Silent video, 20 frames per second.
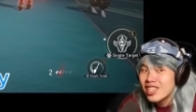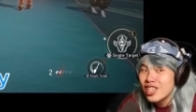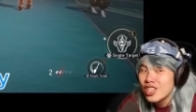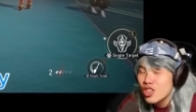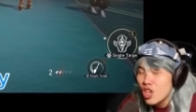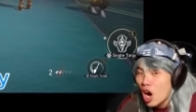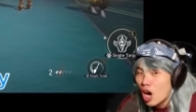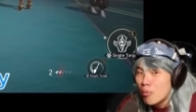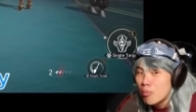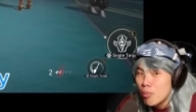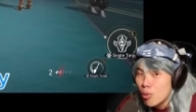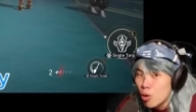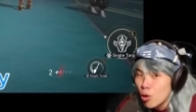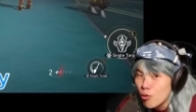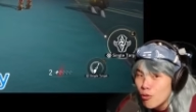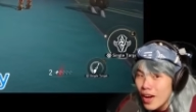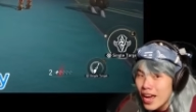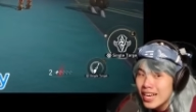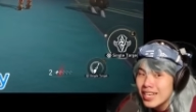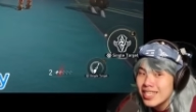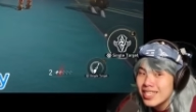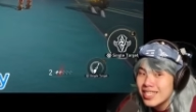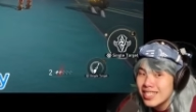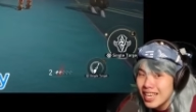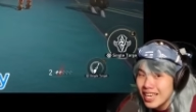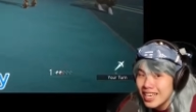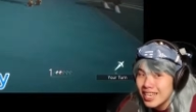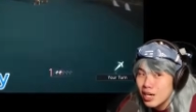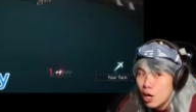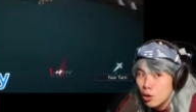did not move a
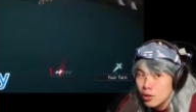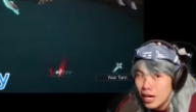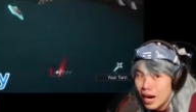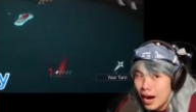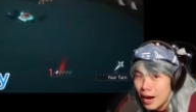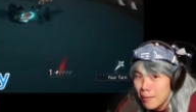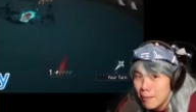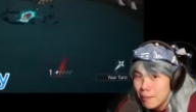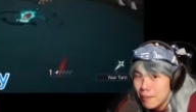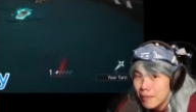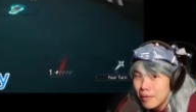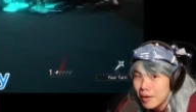single time.